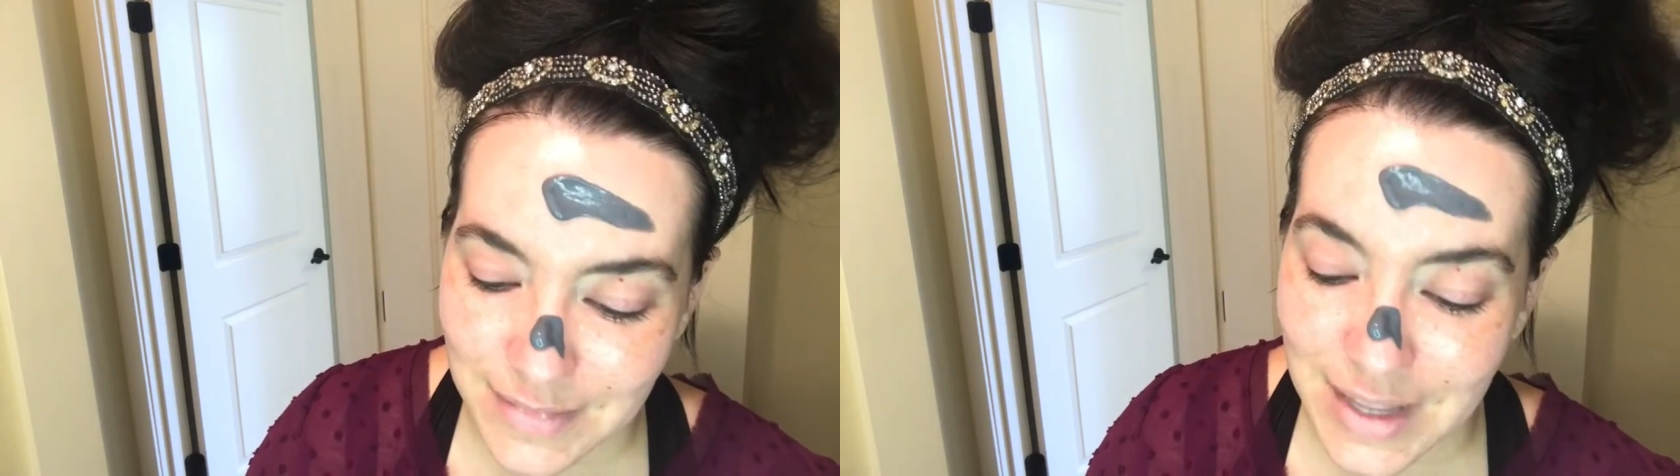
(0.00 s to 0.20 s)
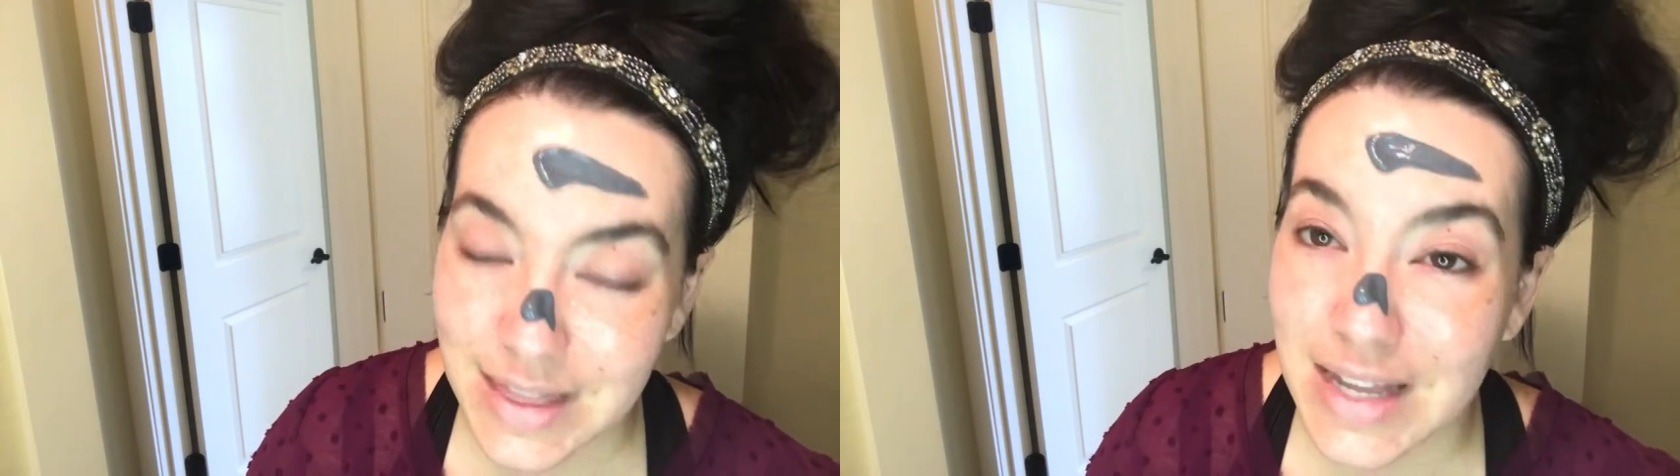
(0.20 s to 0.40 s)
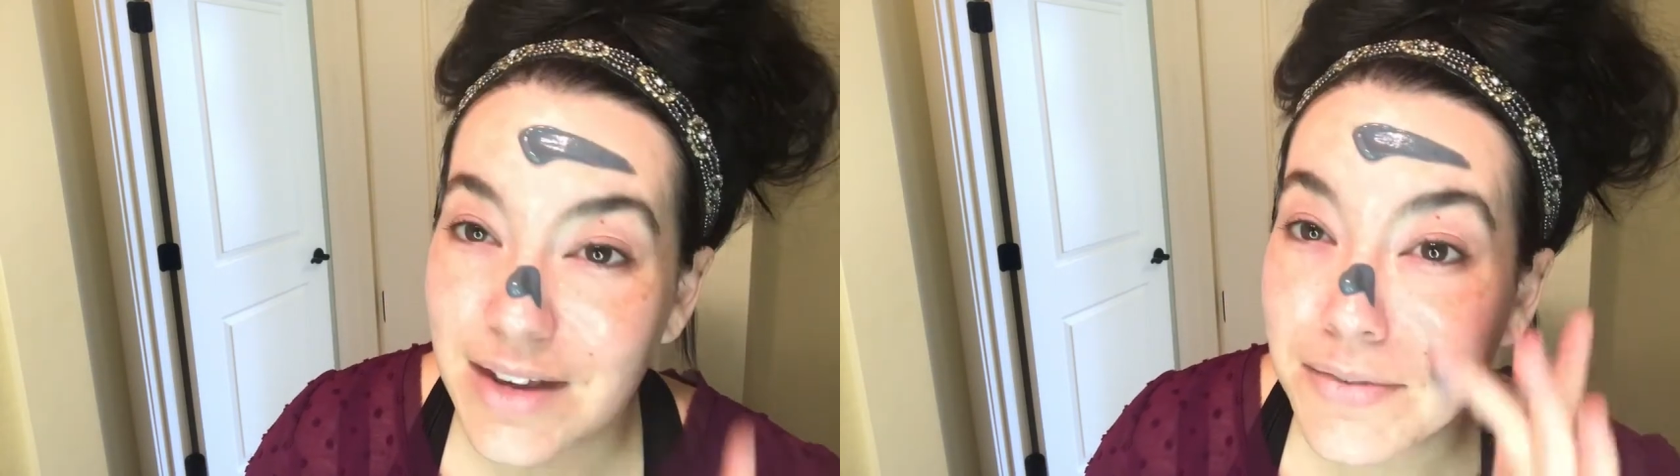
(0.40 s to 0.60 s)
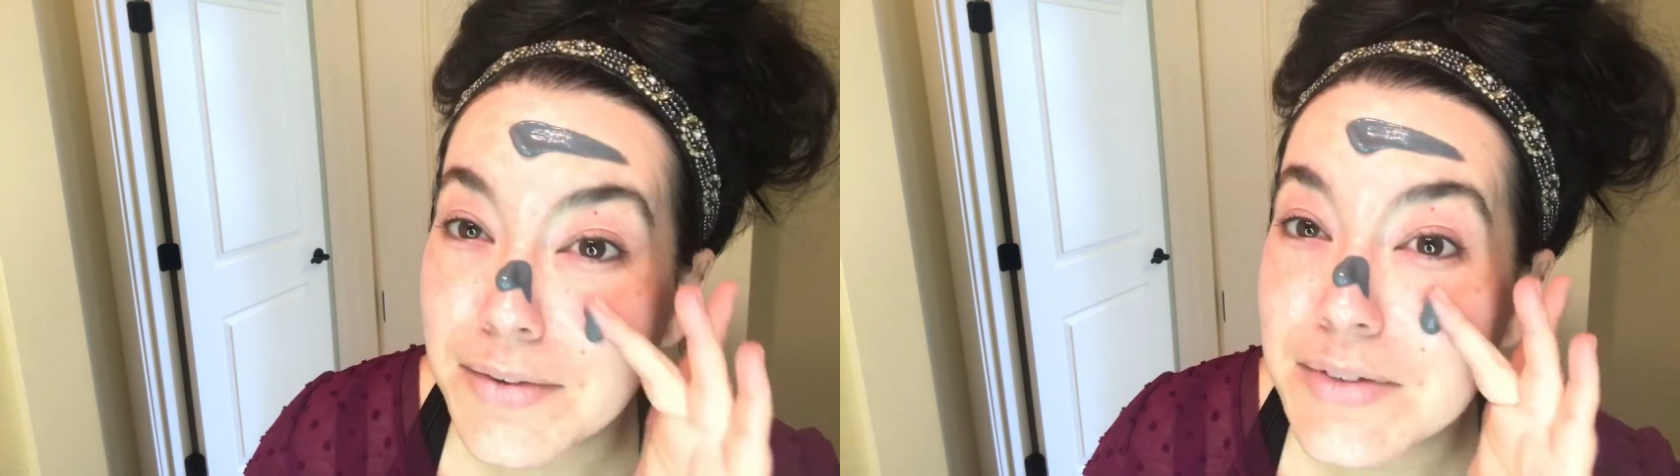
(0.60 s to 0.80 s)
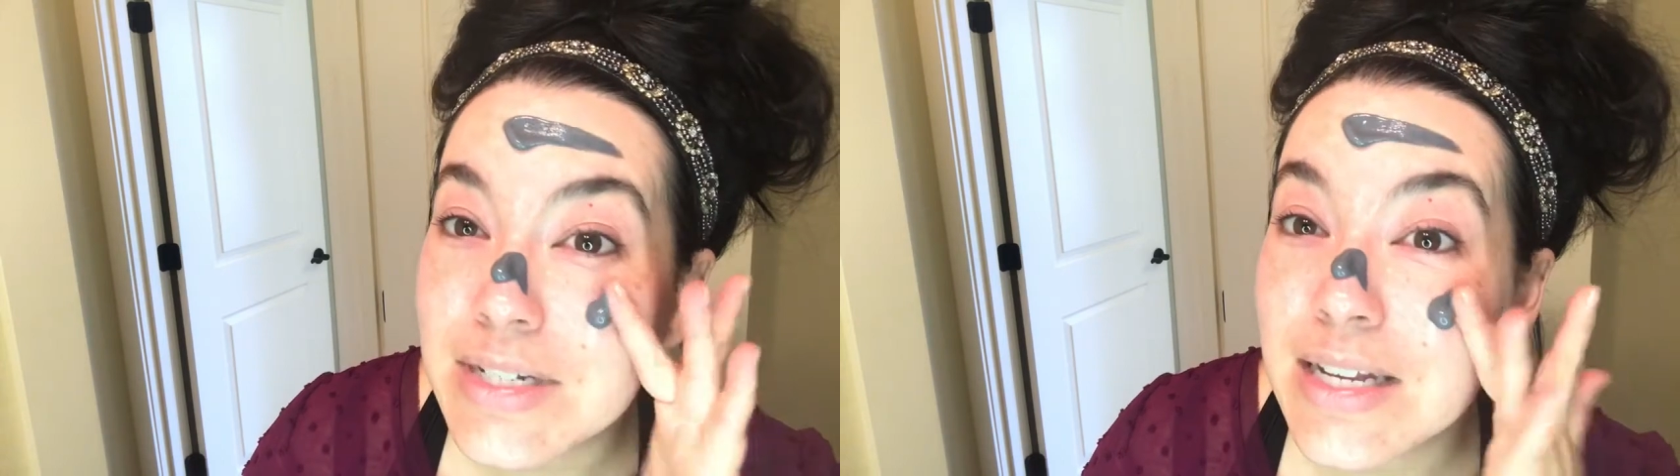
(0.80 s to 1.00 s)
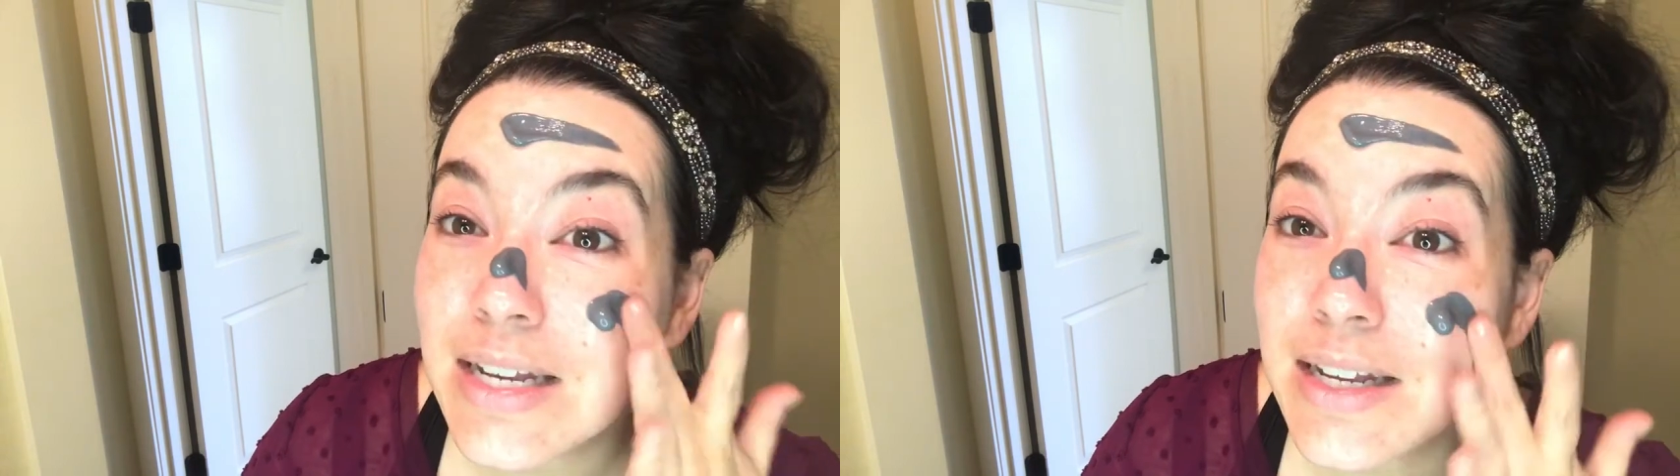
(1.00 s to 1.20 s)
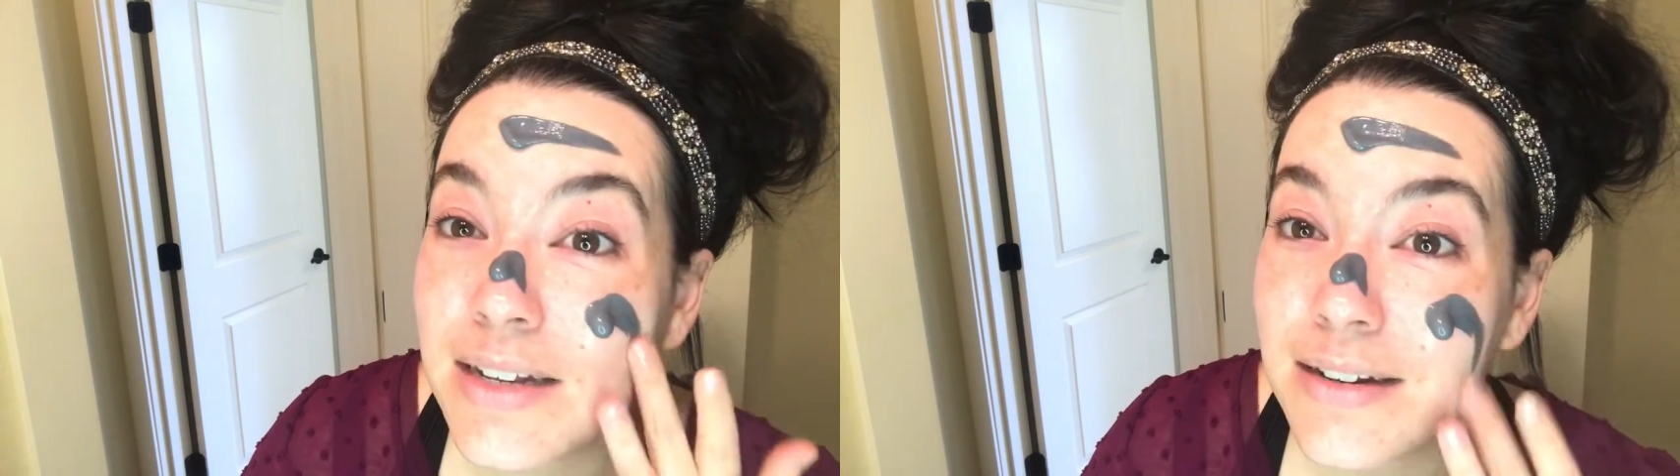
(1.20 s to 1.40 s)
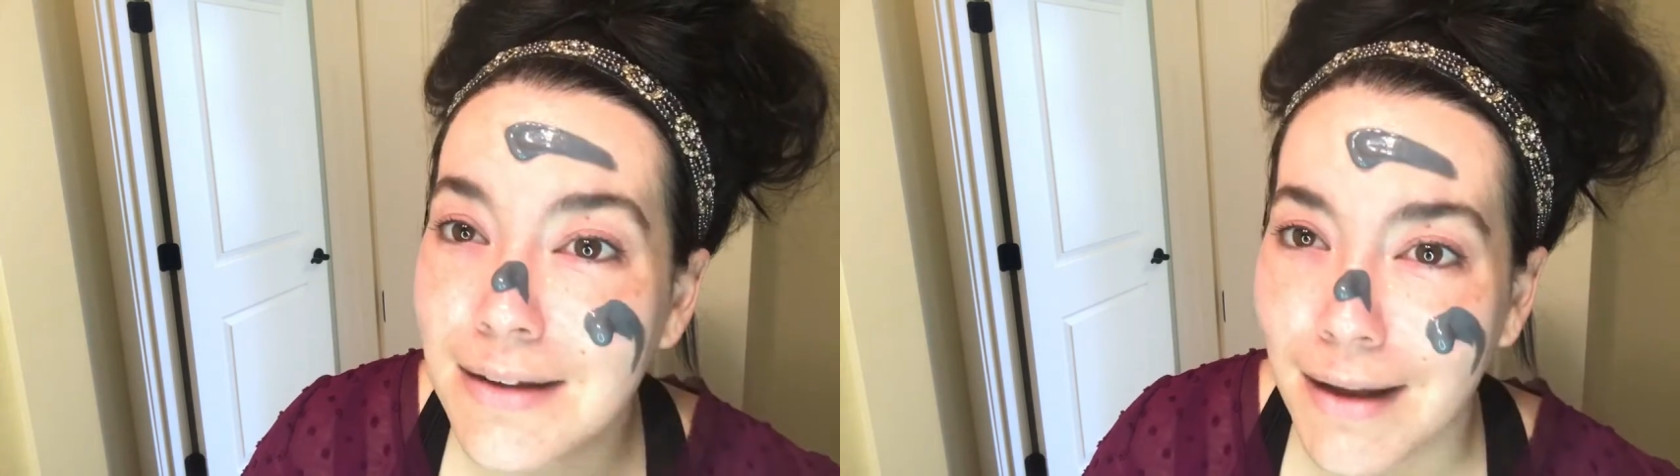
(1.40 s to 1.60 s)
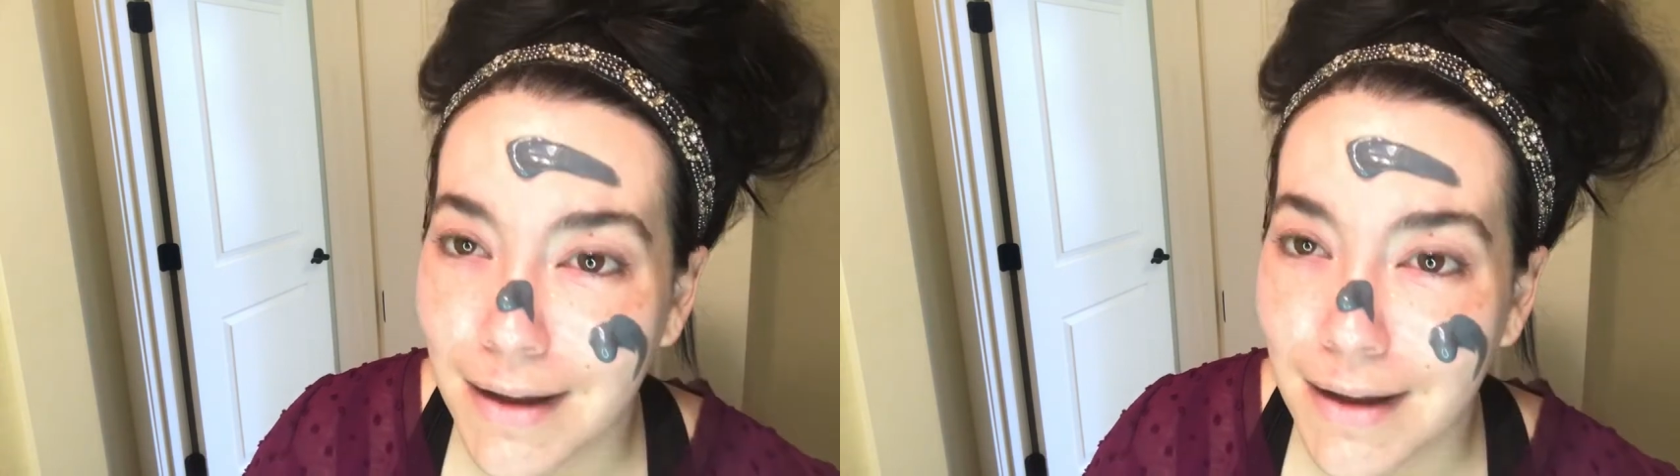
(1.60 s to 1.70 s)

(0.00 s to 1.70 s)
I think 15.